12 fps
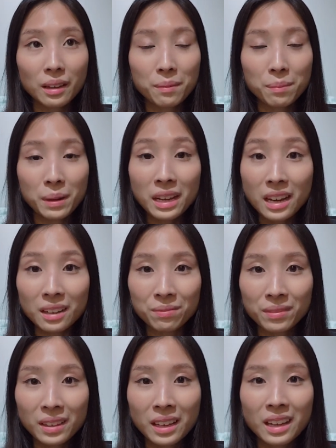But yeah,
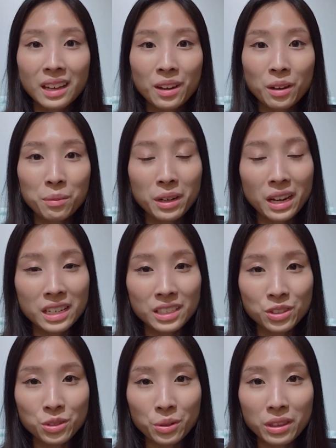hope you guys
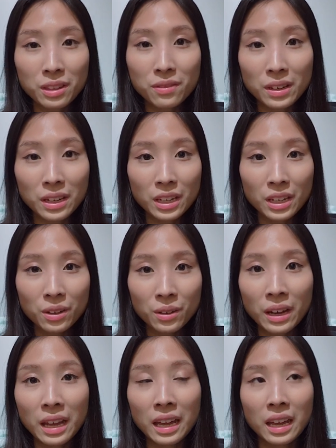enjoyed the video,
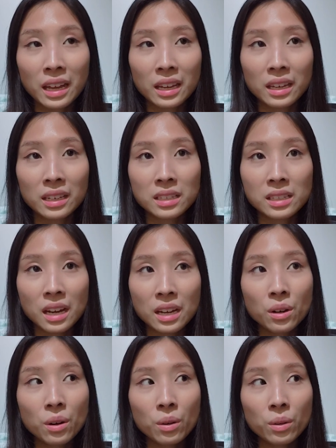and I
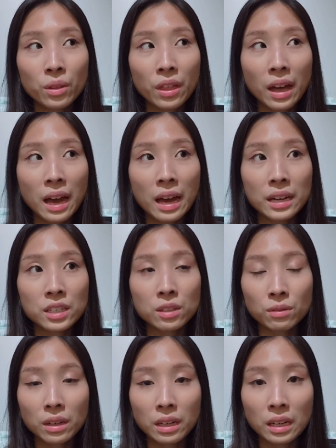know that
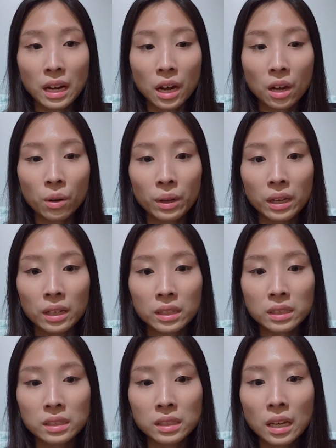right now
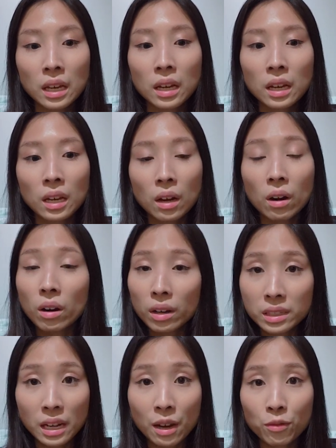it's a
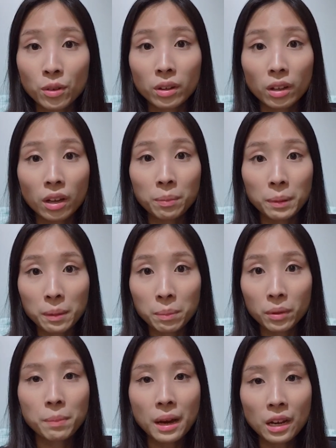hard time for a lot of
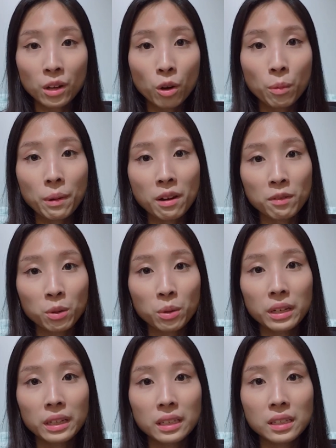people, but I hope
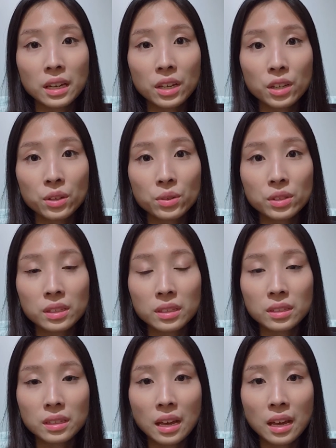everyone continues to
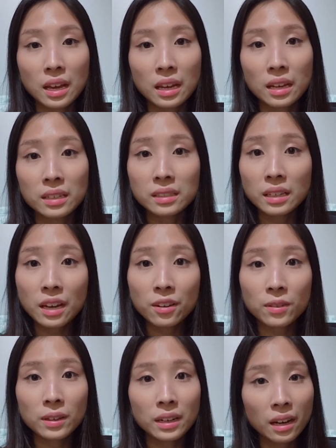stay
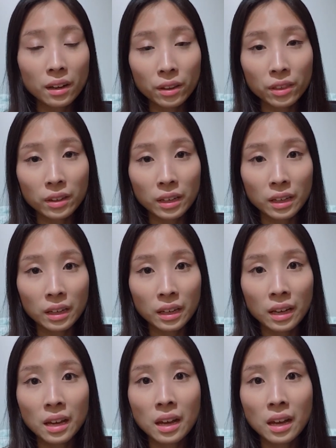safe and healthy